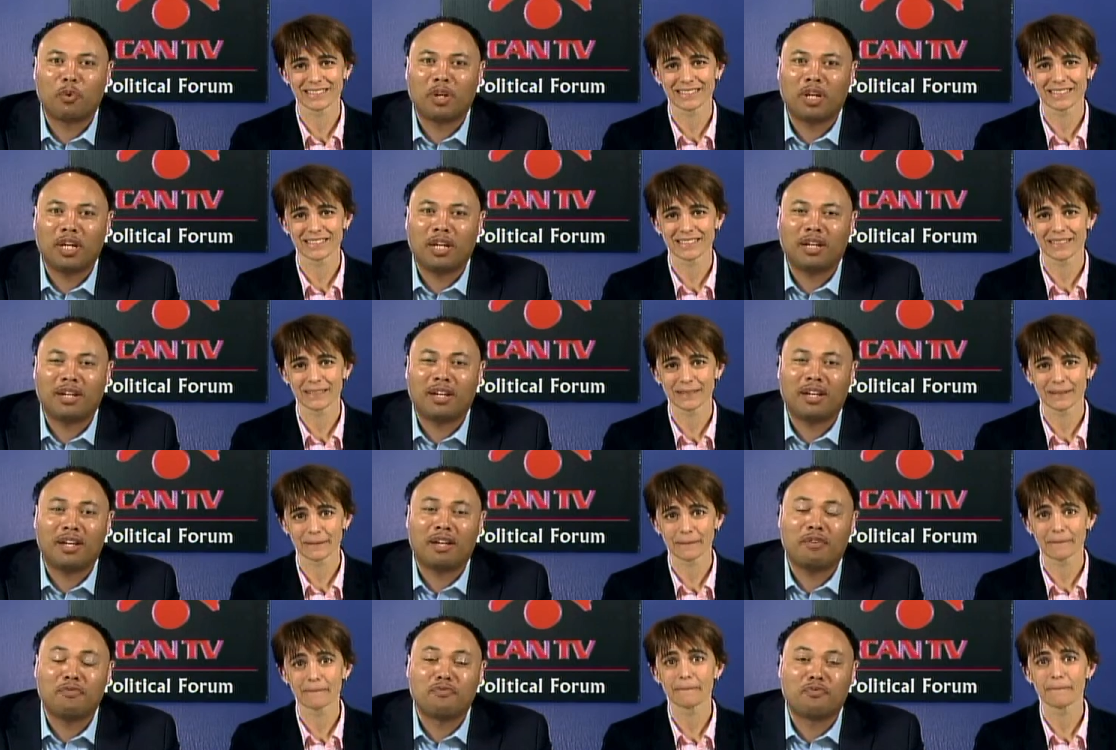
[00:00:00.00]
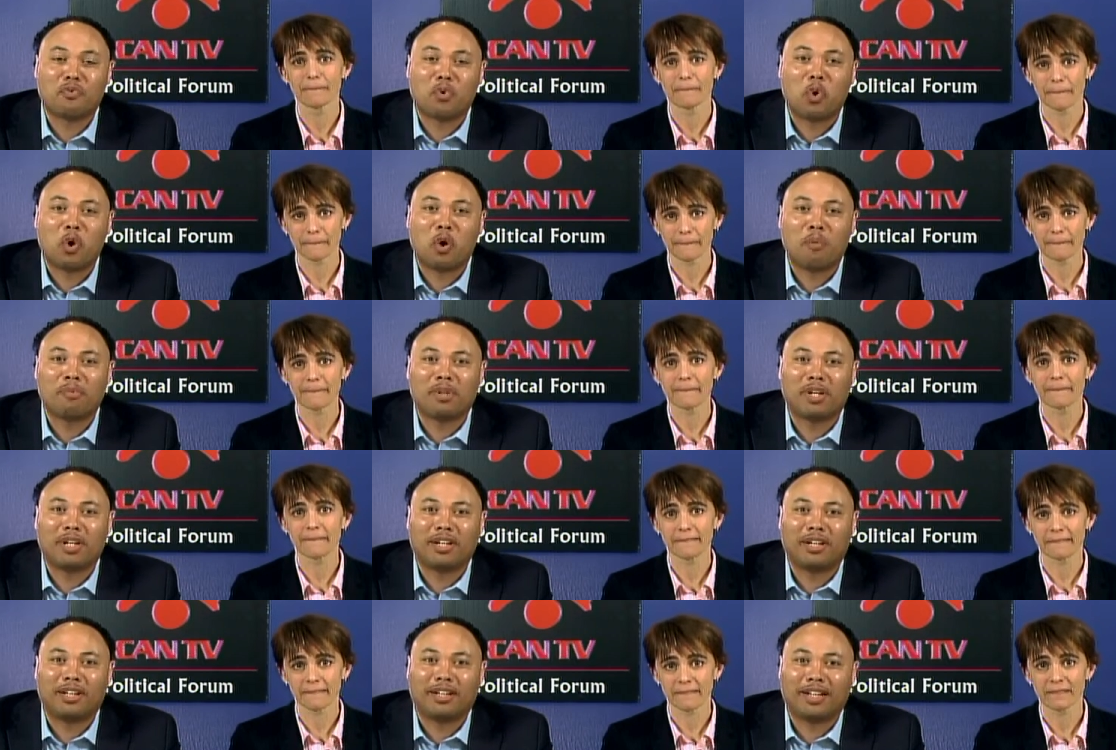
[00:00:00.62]
Speaker 1: need an informed
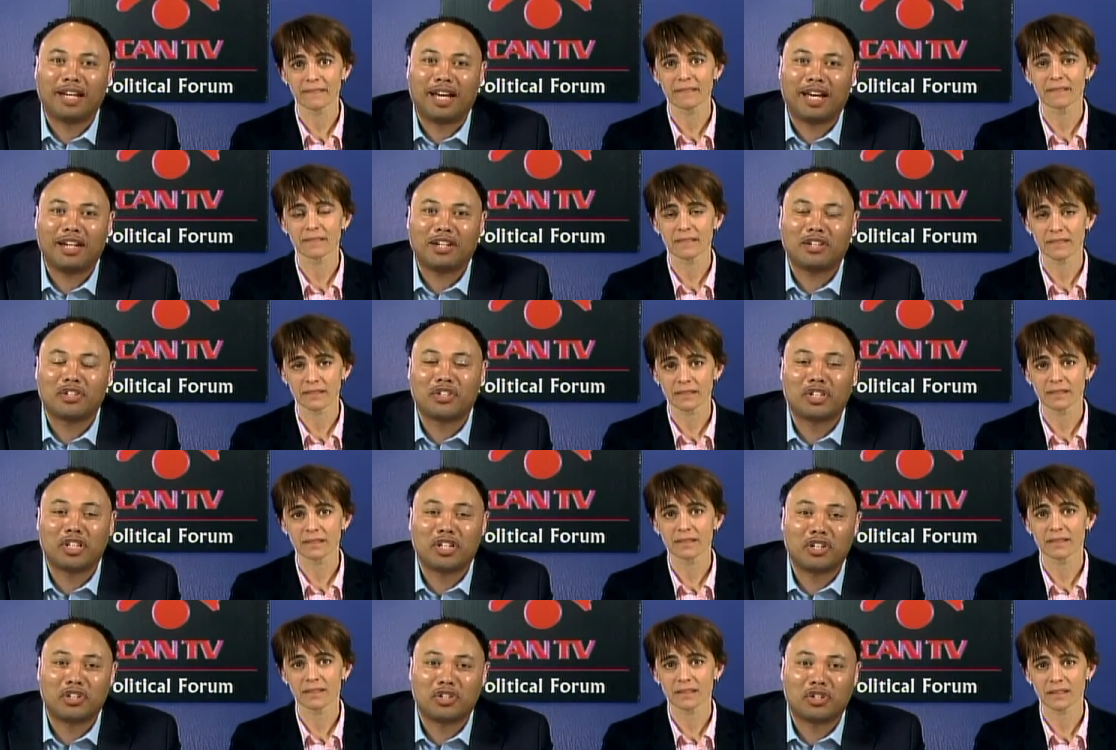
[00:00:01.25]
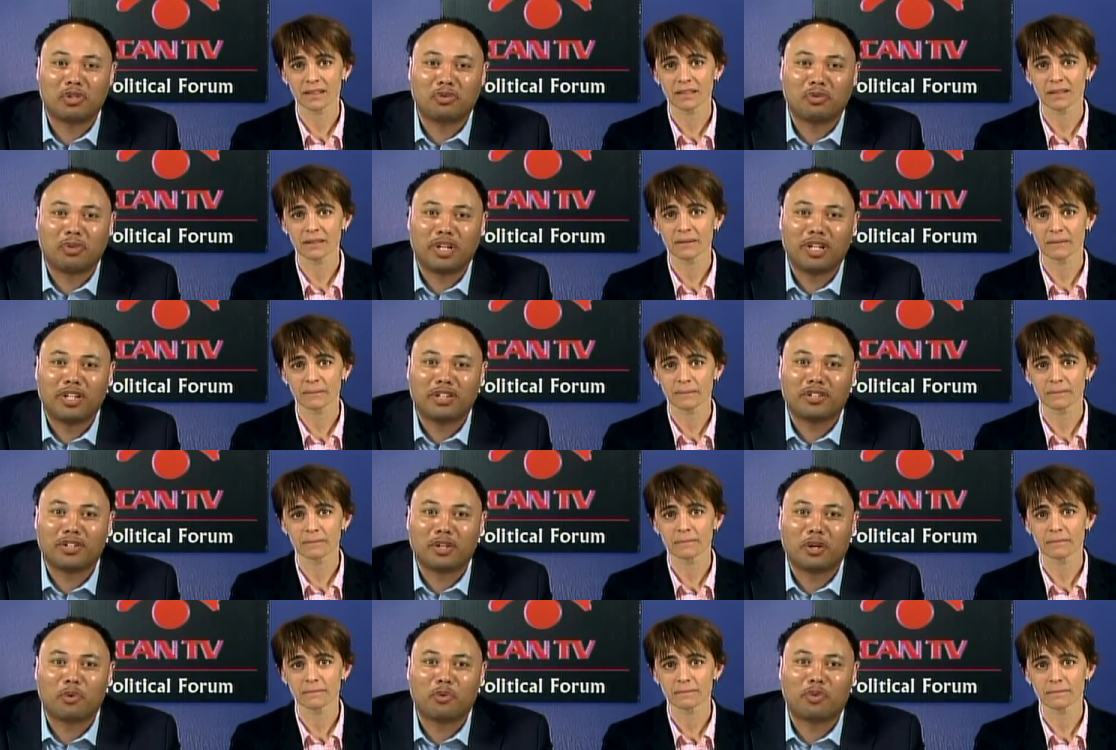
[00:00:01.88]
and engaged citizenry.
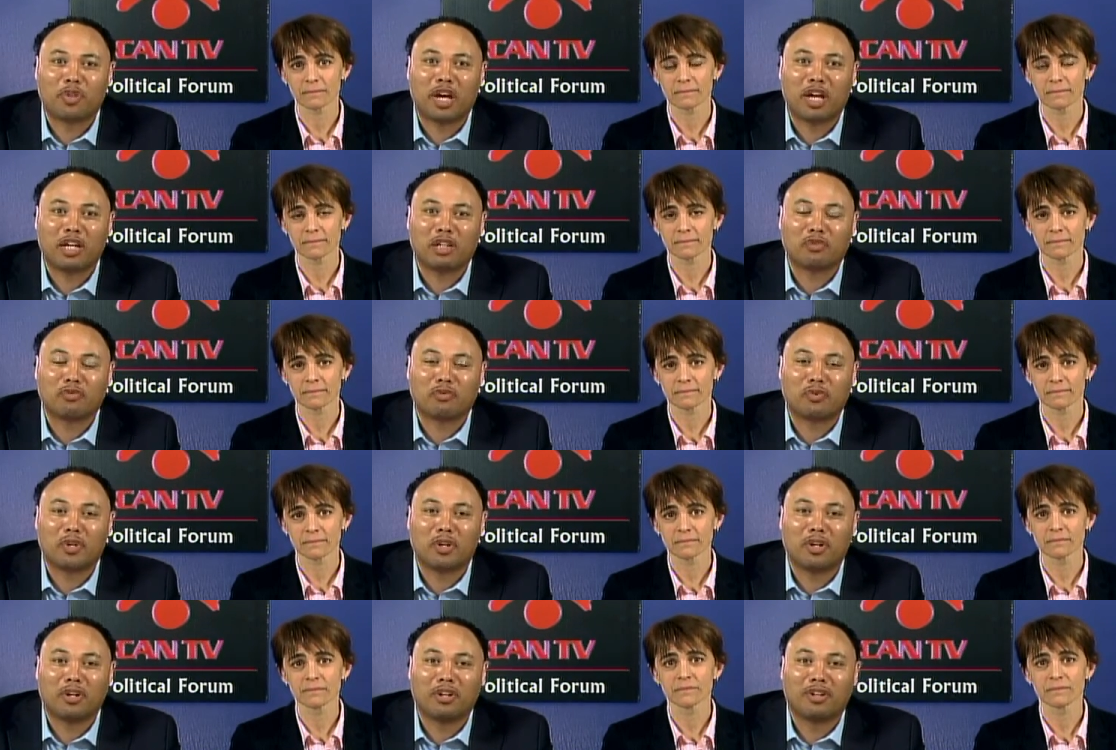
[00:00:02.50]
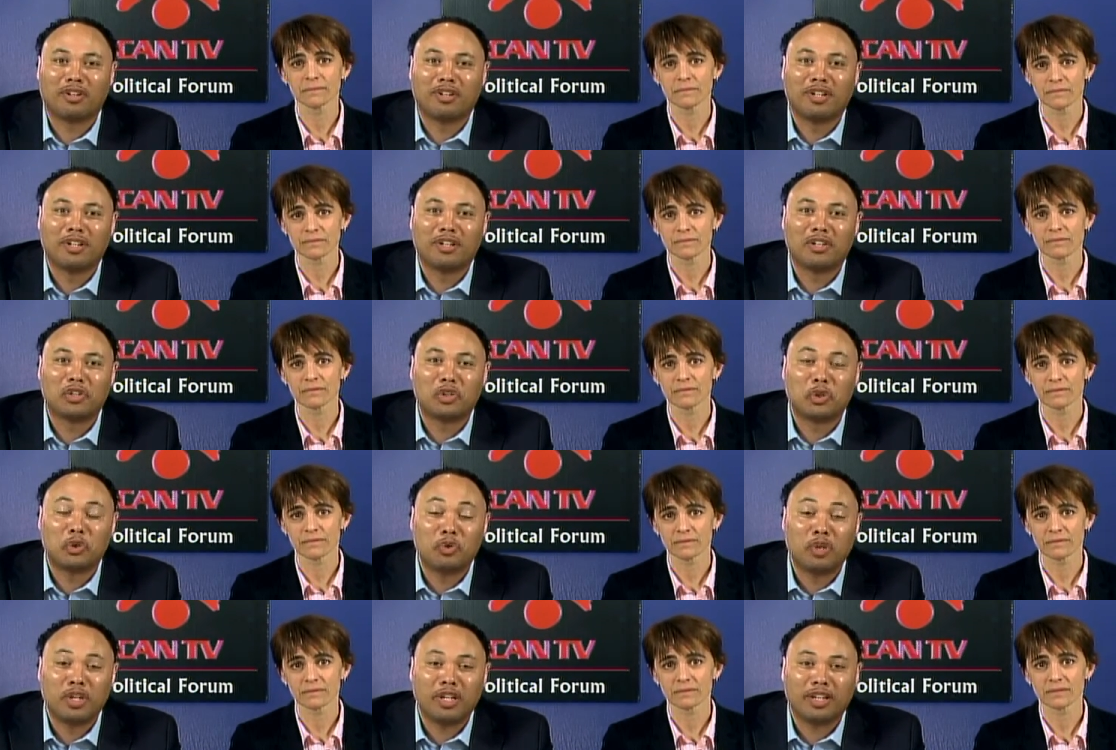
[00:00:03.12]
So thanks for
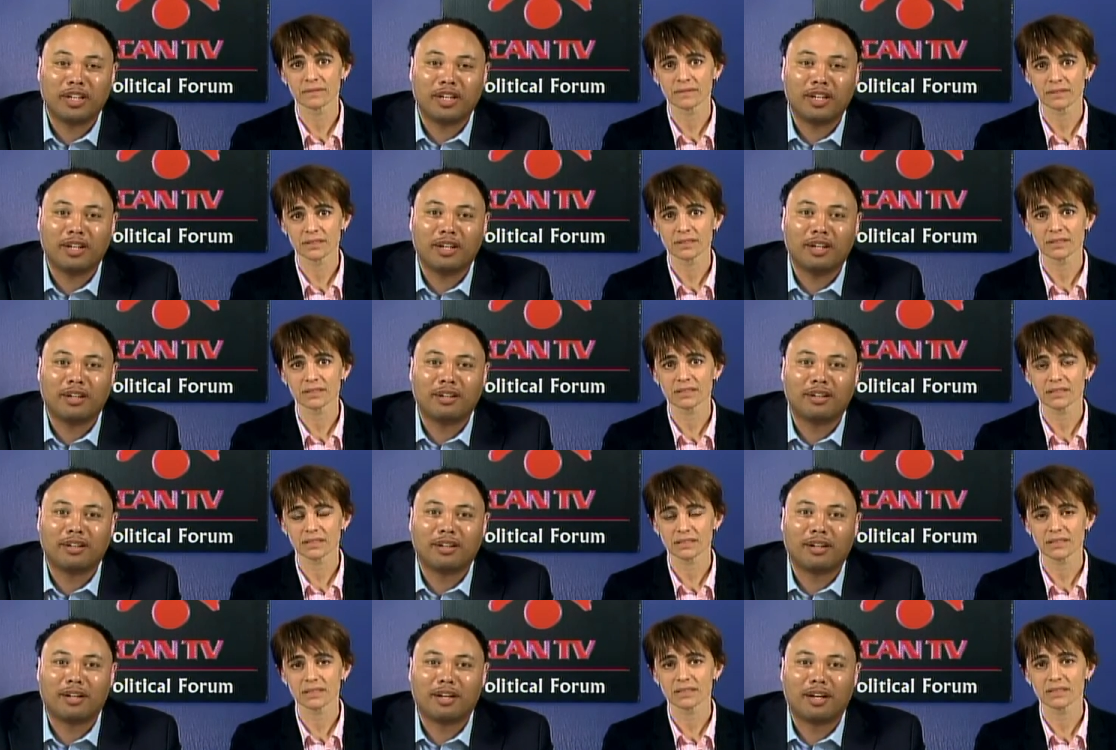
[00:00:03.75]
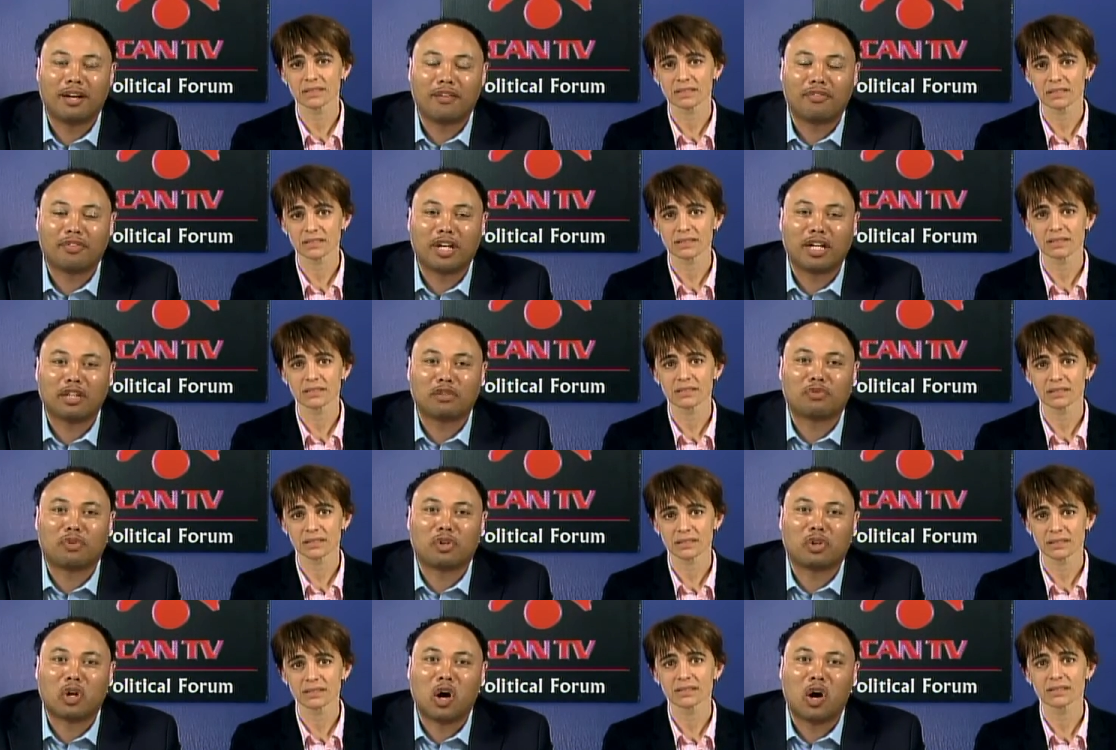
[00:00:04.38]
tuning in. Uh, thanks
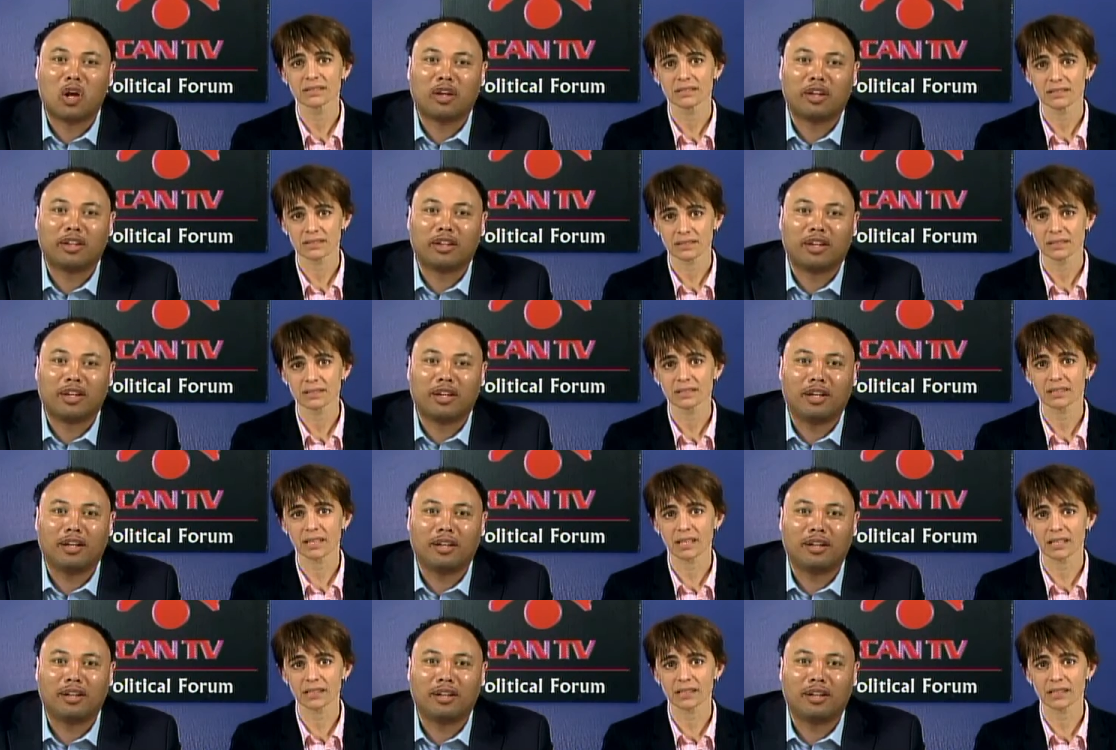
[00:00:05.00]
for calling in.